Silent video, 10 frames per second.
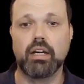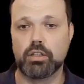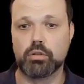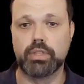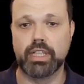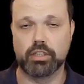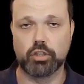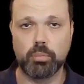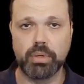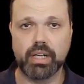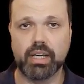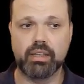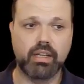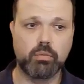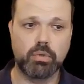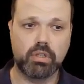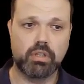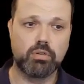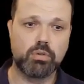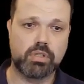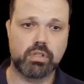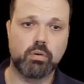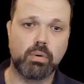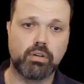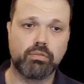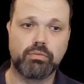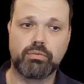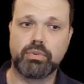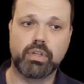to data topic and then we'll use uh, one of uh,